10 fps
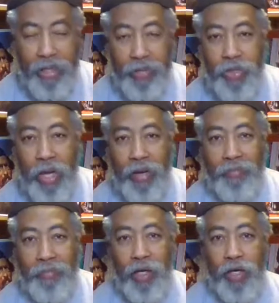But
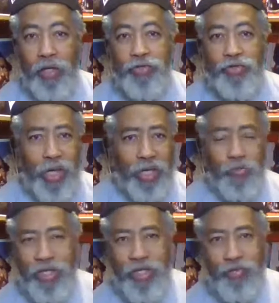I'm not going to try
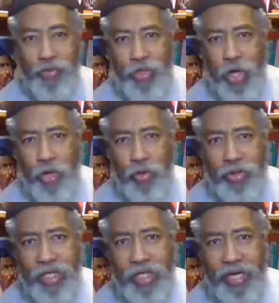to read through the
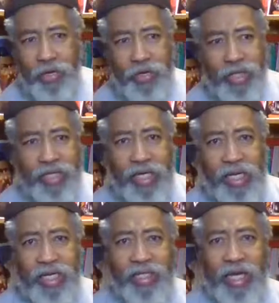whole thing or
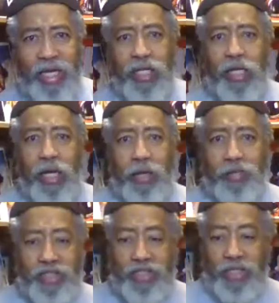anything like that.
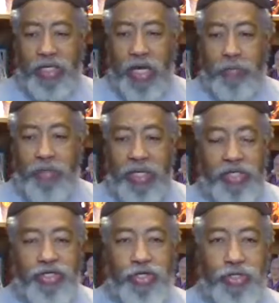I'm just going to kind of pick
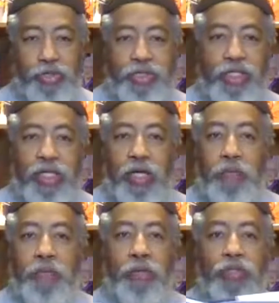and choose.
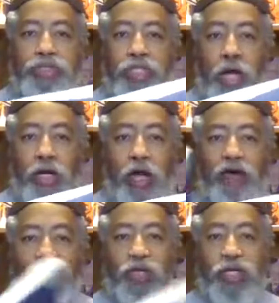But we'll start
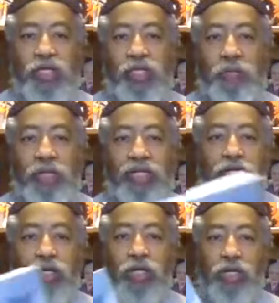off with the
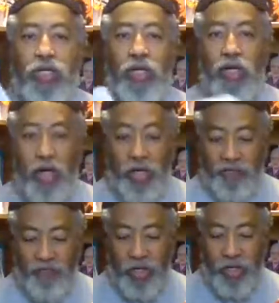picture
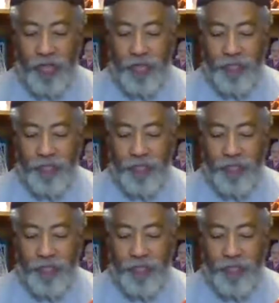on the front.